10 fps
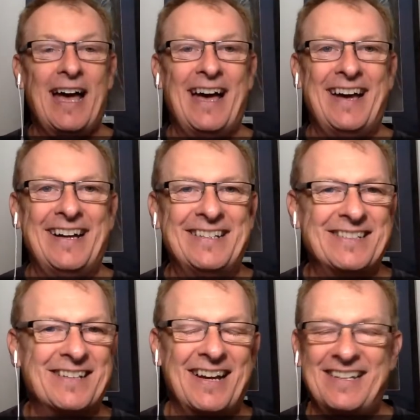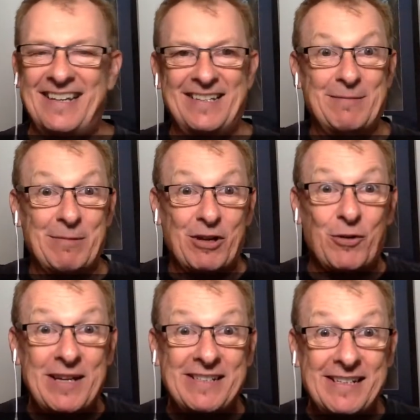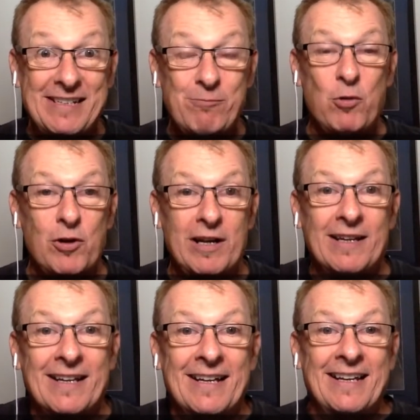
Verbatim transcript: Uh, just got it's crazy morning.